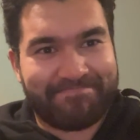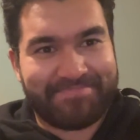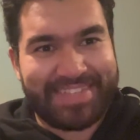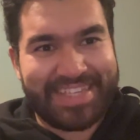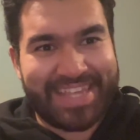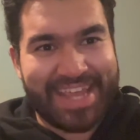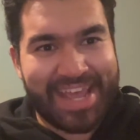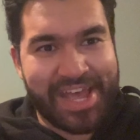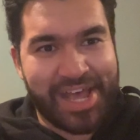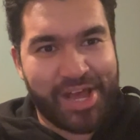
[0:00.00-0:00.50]

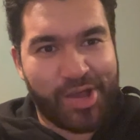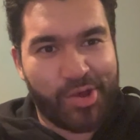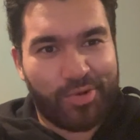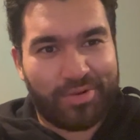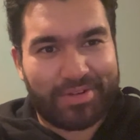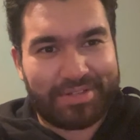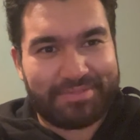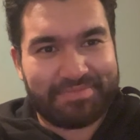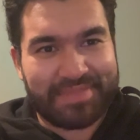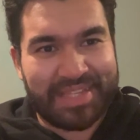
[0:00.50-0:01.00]

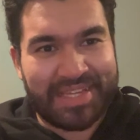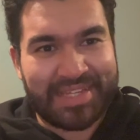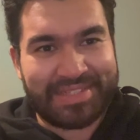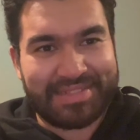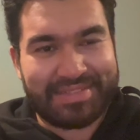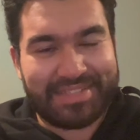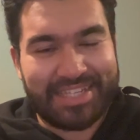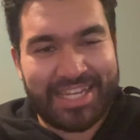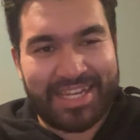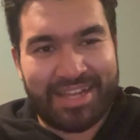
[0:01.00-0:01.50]
Dao,
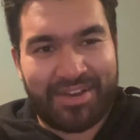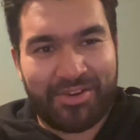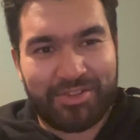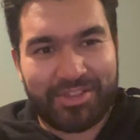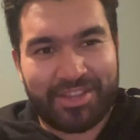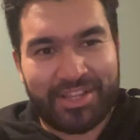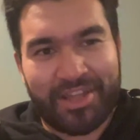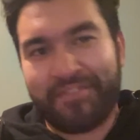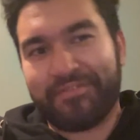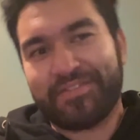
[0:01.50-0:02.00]
and you
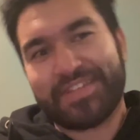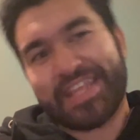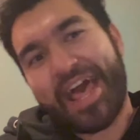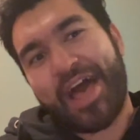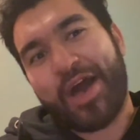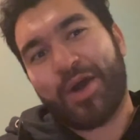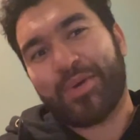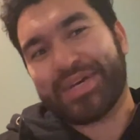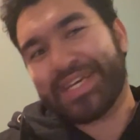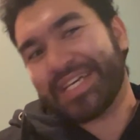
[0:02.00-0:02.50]
don't love
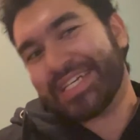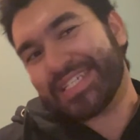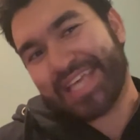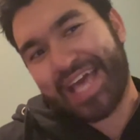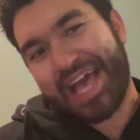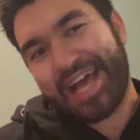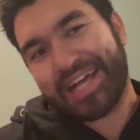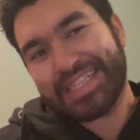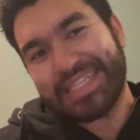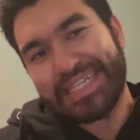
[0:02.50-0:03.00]
Dao
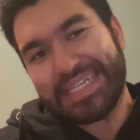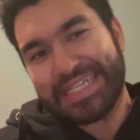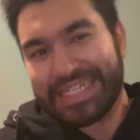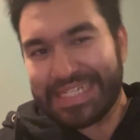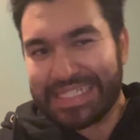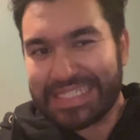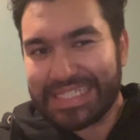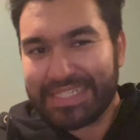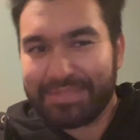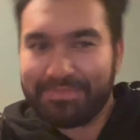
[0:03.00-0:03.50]
exactly
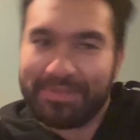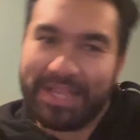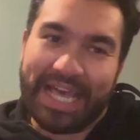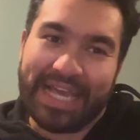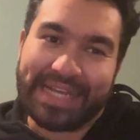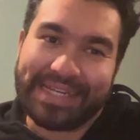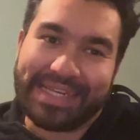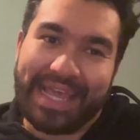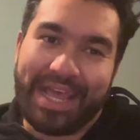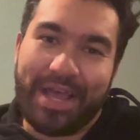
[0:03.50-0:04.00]
because he's
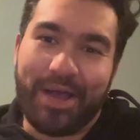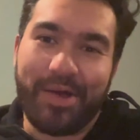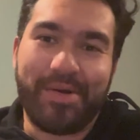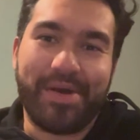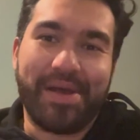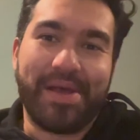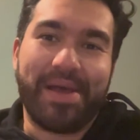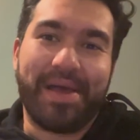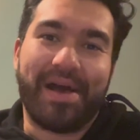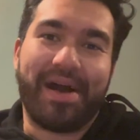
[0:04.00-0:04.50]
Black Dao.
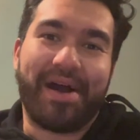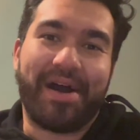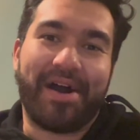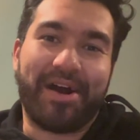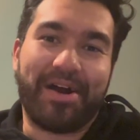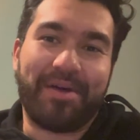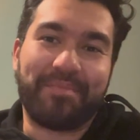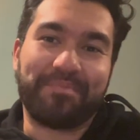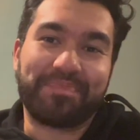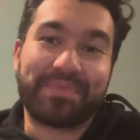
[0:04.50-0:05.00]

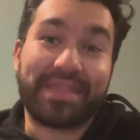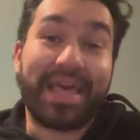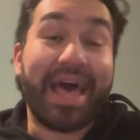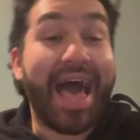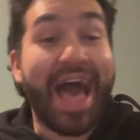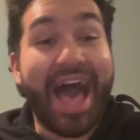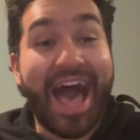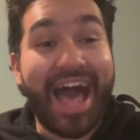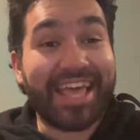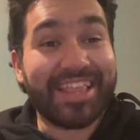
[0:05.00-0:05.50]

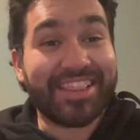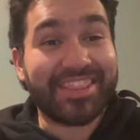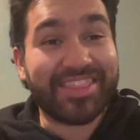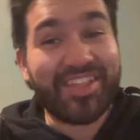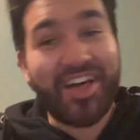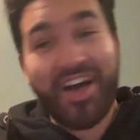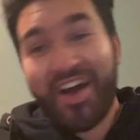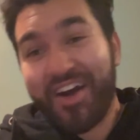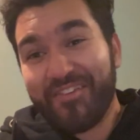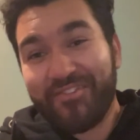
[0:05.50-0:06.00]
I
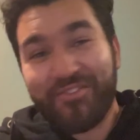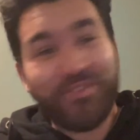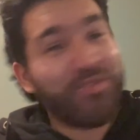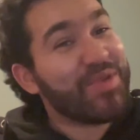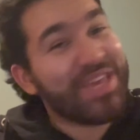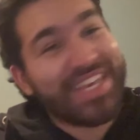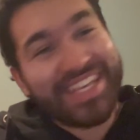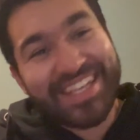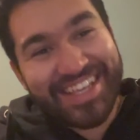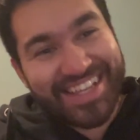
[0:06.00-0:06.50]
love
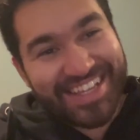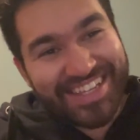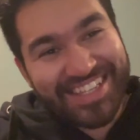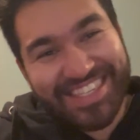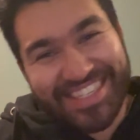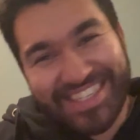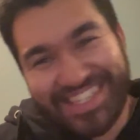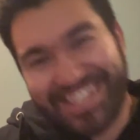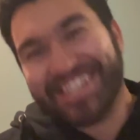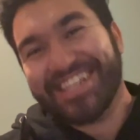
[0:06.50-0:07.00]

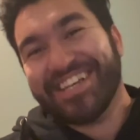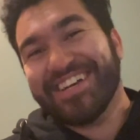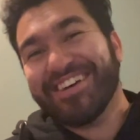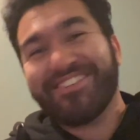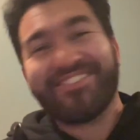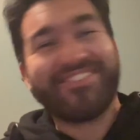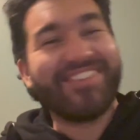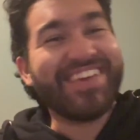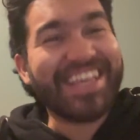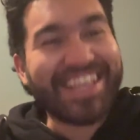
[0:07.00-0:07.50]
Weakest.
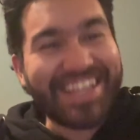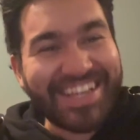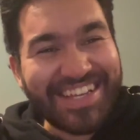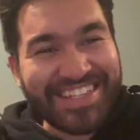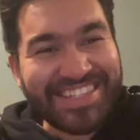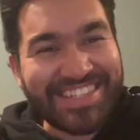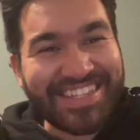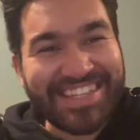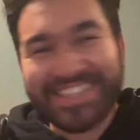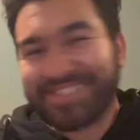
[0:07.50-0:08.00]

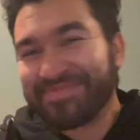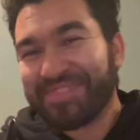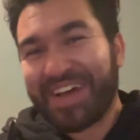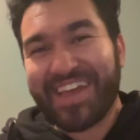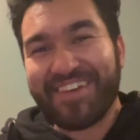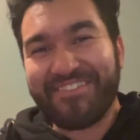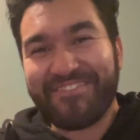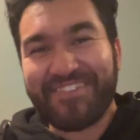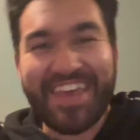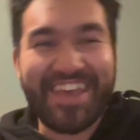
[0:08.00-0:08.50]
Weakest is
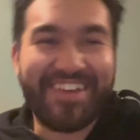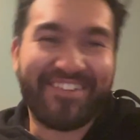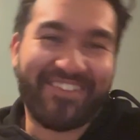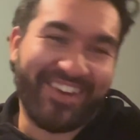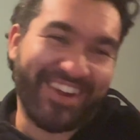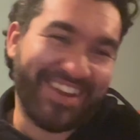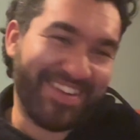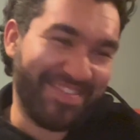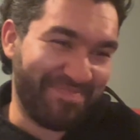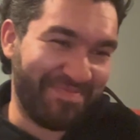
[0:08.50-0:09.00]
my
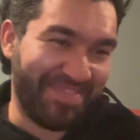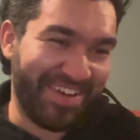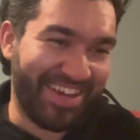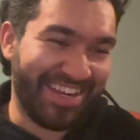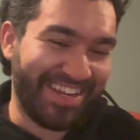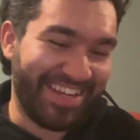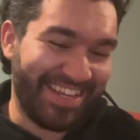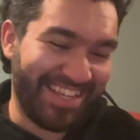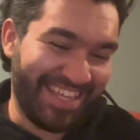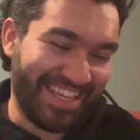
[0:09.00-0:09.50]
favorite,
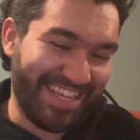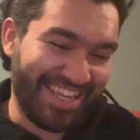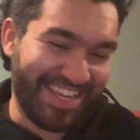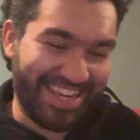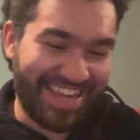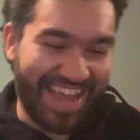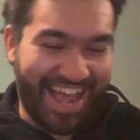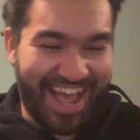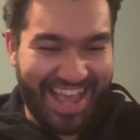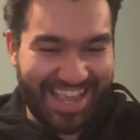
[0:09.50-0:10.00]
but he
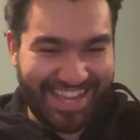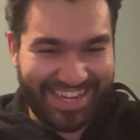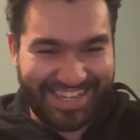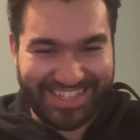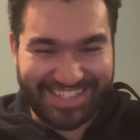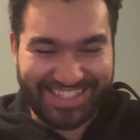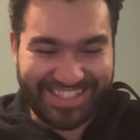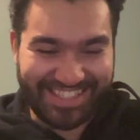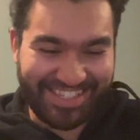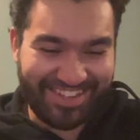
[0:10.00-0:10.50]
died,
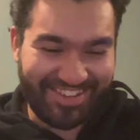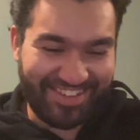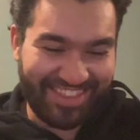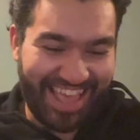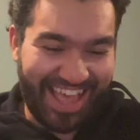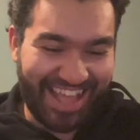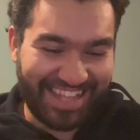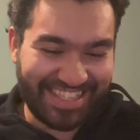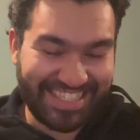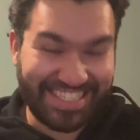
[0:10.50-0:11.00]
so
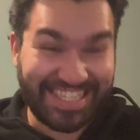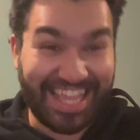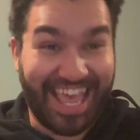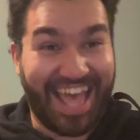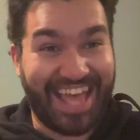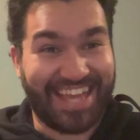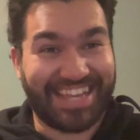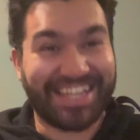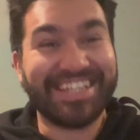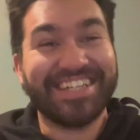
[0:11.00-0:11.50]
that's
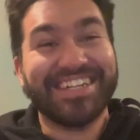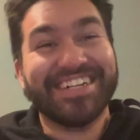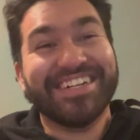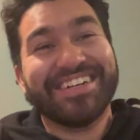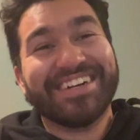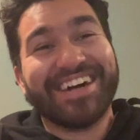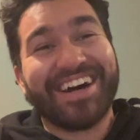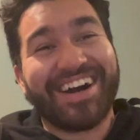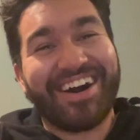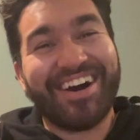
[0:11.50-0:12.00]
sad.
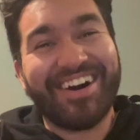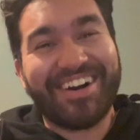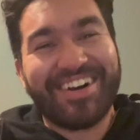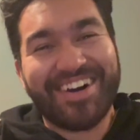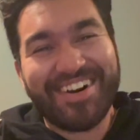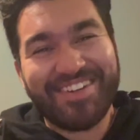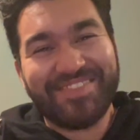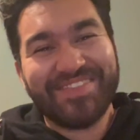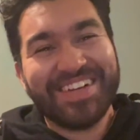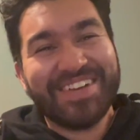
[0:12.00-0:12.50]

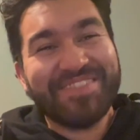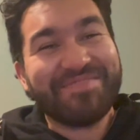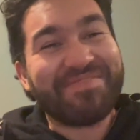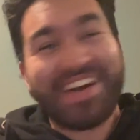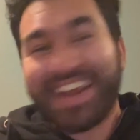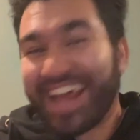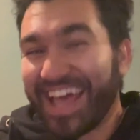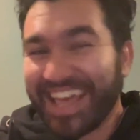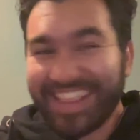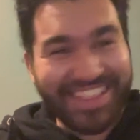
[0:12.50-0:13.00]

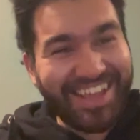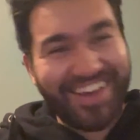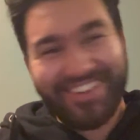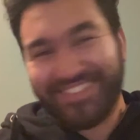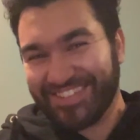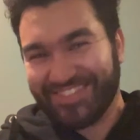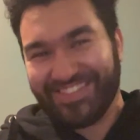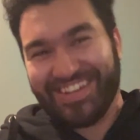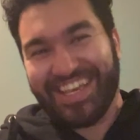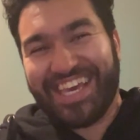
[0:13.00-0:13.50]
But I
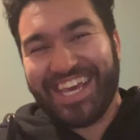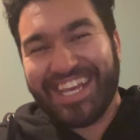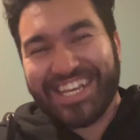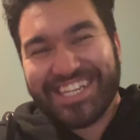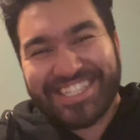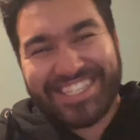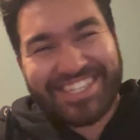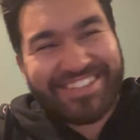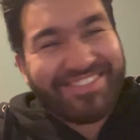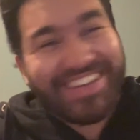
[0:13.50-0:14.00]
loved
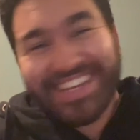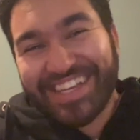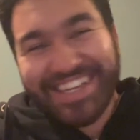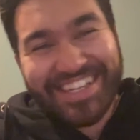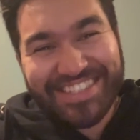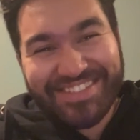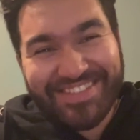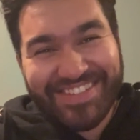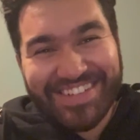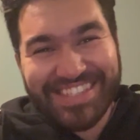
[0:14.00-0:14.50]
Weakest.
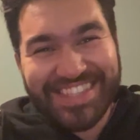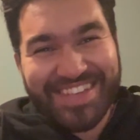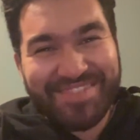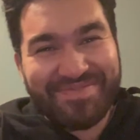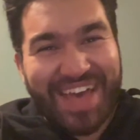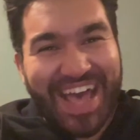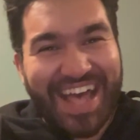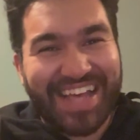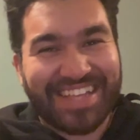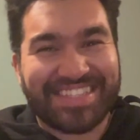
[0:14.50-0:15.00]
Weakest was the
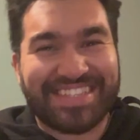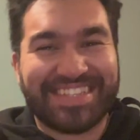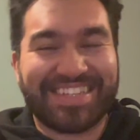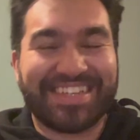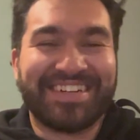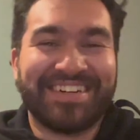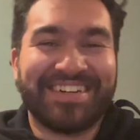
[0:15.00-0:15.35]
best.